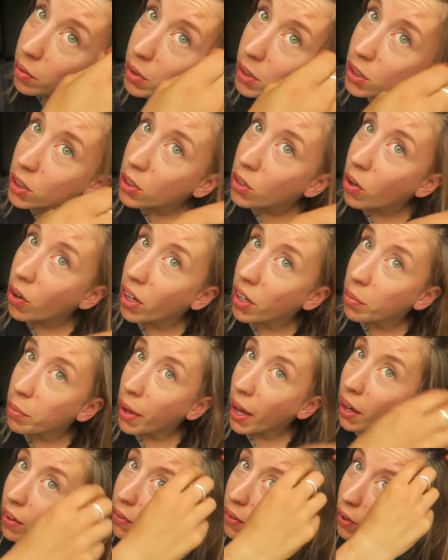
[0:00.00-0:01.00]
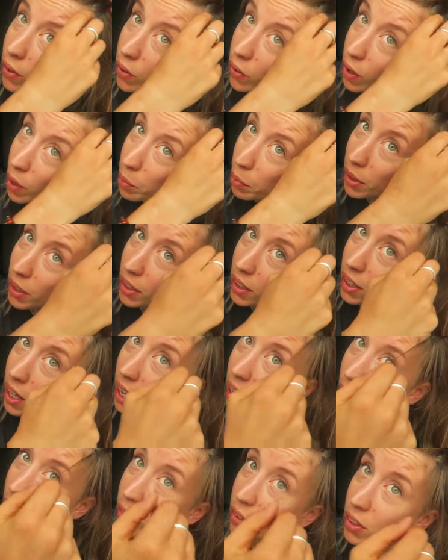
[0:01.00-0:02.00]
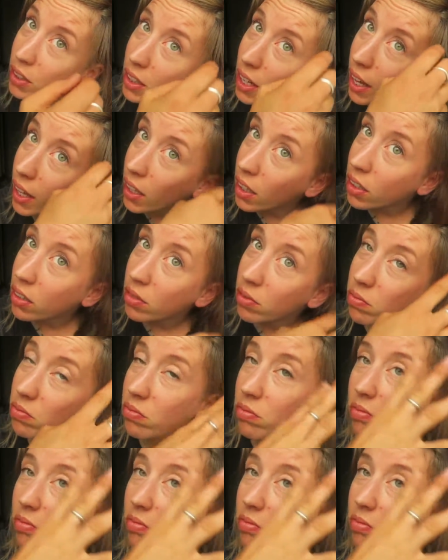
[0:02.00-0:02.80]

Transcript: it's growing back very rapidly. I have this like